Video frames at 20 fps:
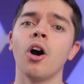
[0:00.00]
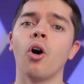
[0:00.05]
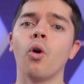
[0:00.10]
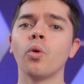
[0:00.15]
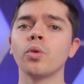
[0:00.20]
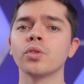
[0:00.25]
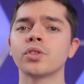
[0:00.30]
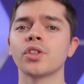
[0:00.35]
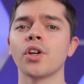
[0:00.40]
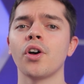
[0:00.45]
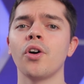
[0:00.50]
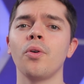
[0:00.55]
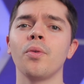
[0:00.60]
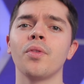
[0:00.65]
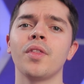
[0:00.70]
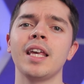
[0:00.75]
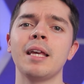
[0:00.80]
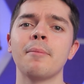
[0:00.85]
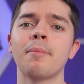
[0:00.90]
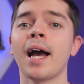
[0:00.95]
Also
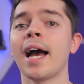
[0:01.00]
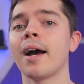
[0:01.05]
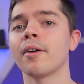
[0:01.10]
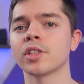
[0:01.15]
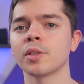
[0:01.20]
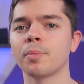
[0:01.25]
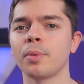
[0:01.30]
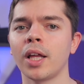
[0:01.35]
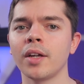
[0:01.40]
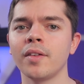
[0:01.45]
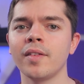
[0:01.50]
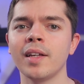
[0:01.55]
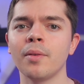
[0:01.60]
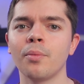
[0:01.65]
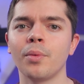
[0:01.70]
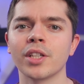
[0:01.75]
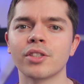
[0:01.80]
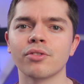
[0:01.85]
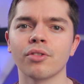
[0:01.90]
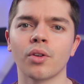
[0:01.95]
the power supply unit
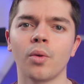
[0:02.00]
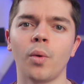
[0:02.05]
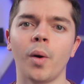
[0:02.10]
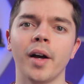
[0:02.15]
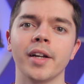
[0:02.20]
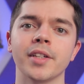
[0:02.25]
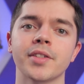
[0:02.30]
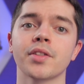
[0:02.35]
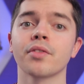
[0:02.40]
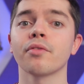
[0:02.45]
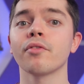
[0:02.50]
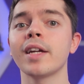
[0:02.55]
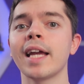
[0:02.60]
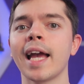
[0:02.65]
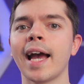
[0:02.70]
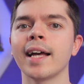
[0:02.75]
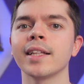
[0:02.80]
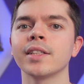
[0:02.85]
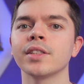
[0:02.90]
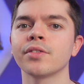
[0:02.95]
which requires three
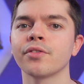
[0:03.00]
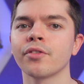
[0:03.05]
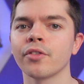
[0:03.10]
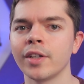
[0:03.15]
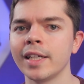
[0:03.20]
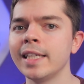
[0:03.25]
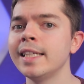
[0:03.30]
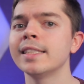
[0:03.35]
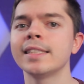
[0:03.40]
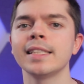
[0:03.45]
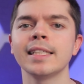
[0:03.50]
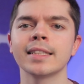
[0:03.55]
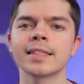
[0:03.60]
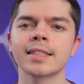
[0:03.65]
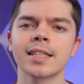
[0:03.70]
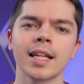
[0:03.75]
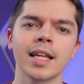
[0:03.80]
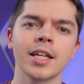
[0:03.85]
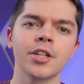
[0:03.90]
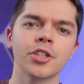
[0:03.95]
hands for easy
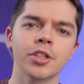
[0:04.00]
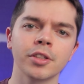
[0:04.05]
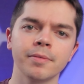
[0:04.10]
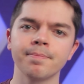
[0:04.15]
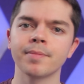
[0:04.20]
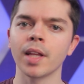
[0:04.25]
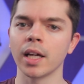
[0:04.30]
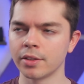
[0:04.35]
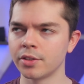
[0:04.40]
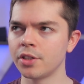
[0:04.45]
installation, uh,